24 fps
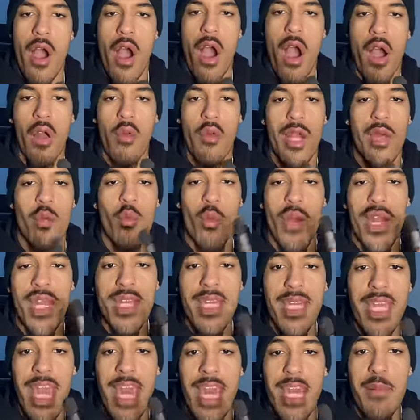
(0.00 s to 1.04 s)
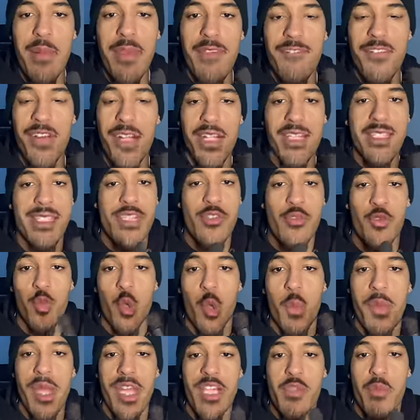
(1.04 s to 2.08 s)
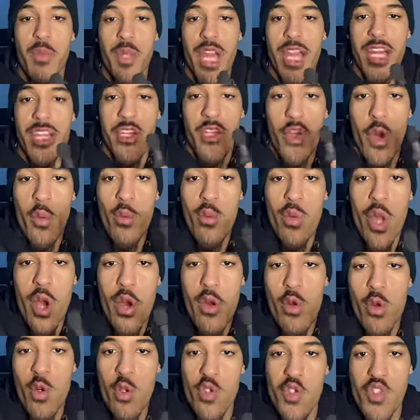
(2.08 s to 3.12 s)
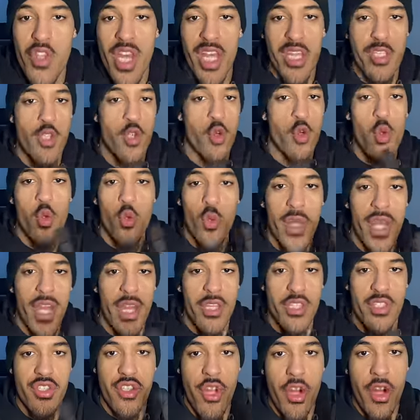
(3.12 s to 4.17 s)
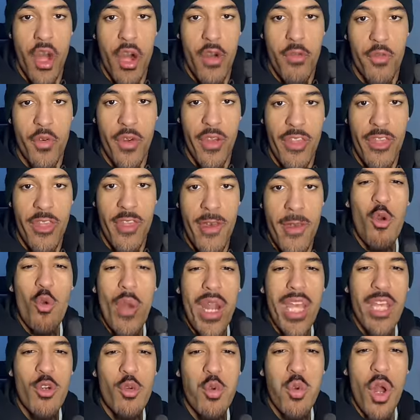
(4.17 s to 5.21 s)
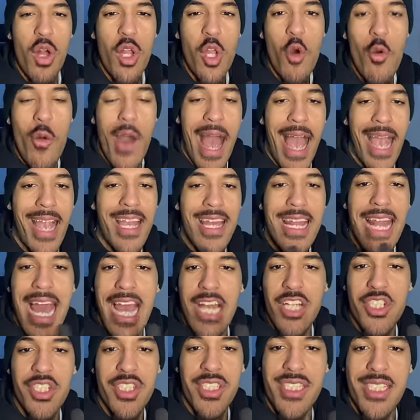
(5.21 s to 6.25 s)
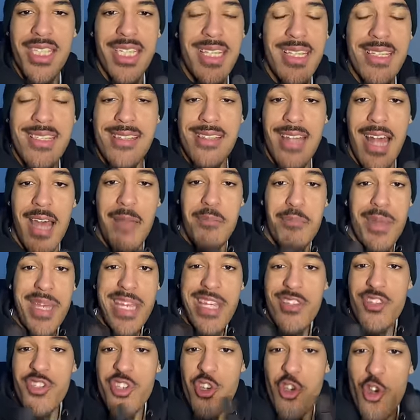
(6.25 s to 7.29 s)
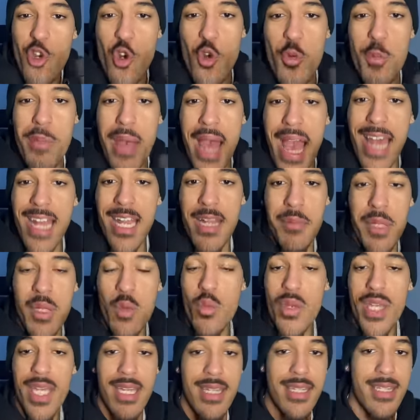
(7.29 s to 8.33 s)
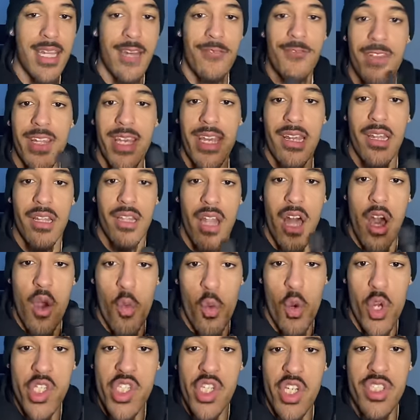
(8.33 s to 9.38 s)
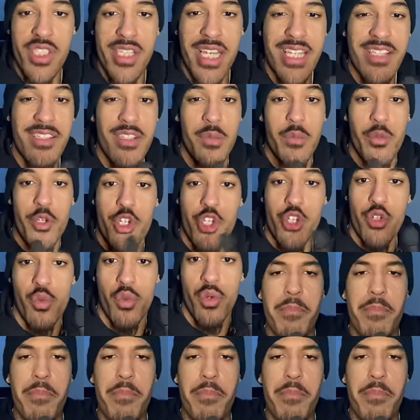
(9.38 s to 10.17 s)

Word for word: All right, ranking anime villains as roommates, but I don't know who's next. Who do we got to start off with? All right, Chrollo, I could actually see this not being too bad. I mean, we could definitely get a lot worse. I'll say he's number two.